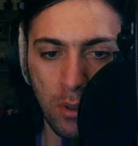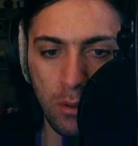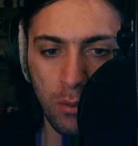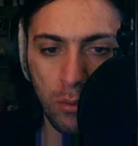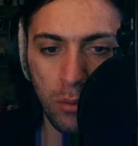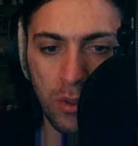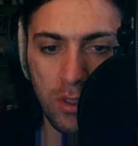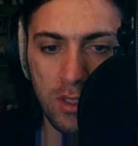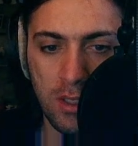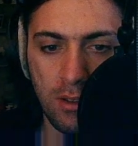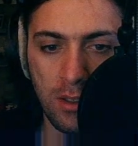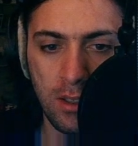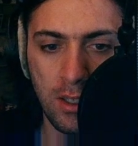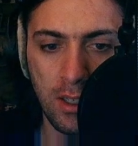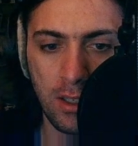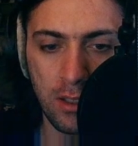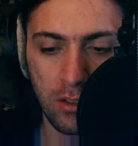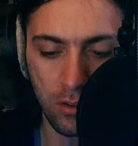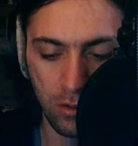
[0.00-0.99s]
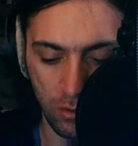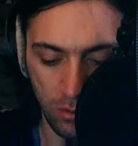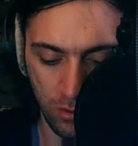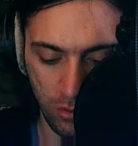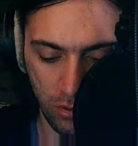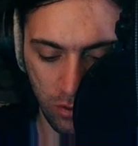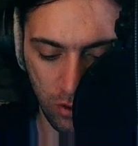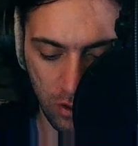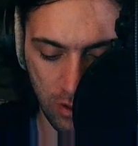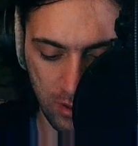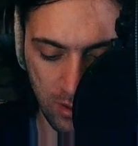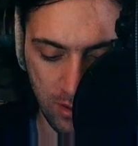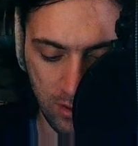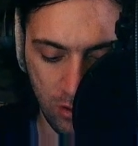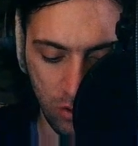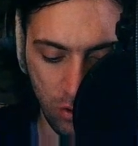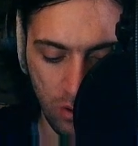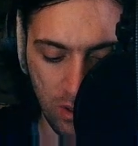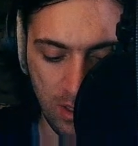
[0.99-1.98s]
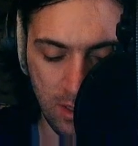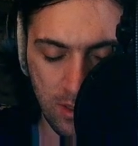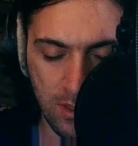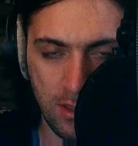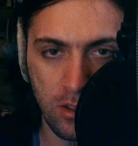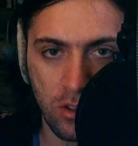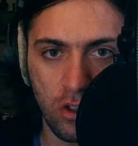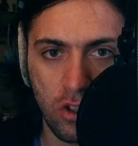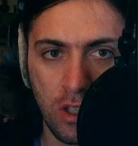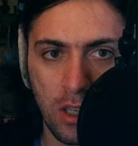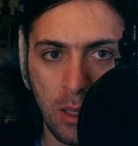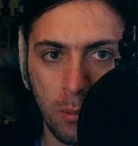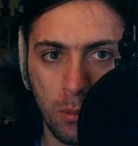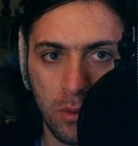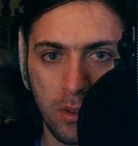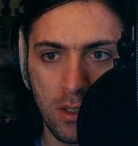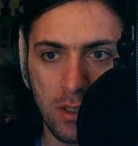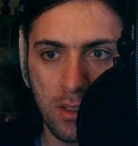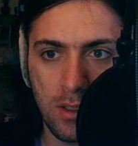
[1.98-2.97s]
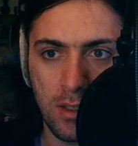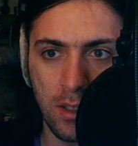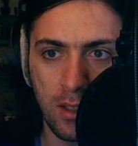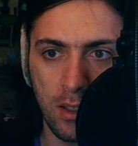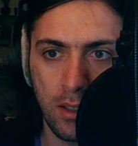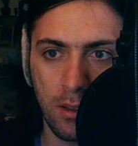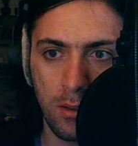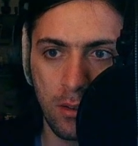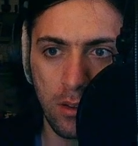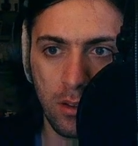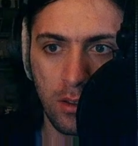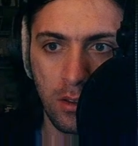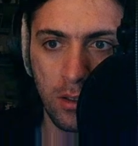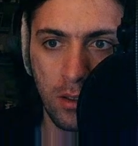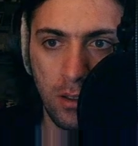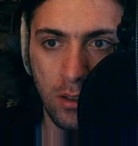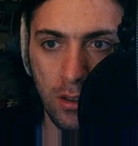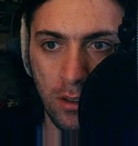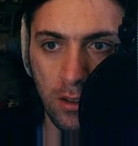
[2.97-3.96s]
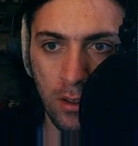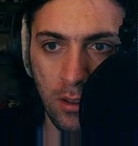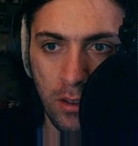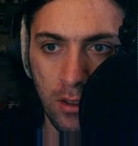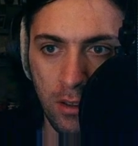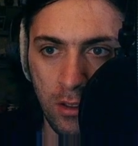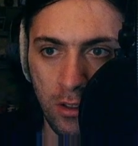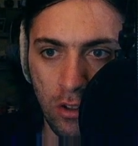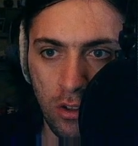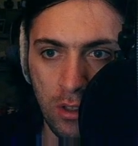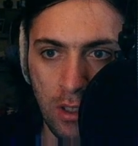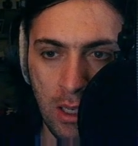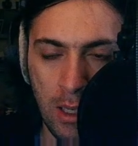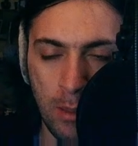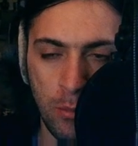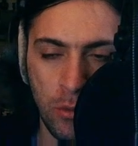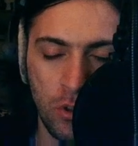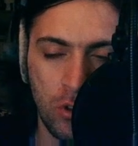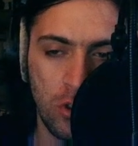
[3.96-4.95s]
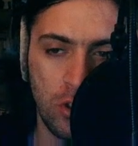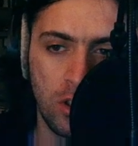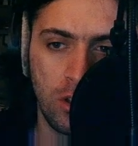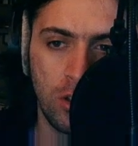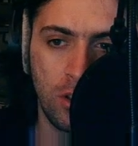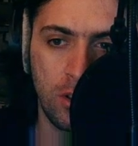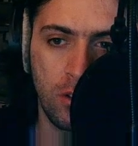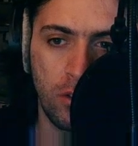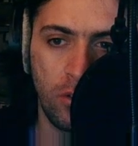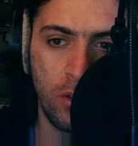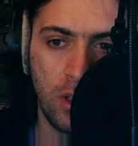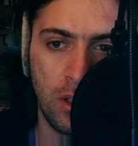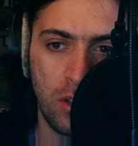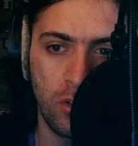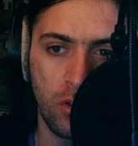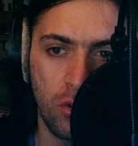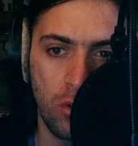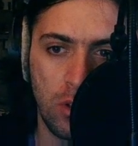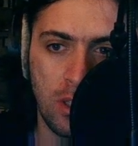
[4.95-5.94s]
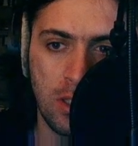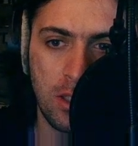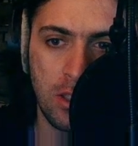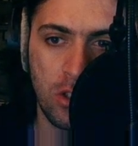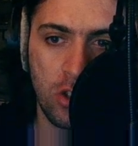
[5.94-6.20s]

it would sound like to just transient shape this thing. I'm usually not a fan of transient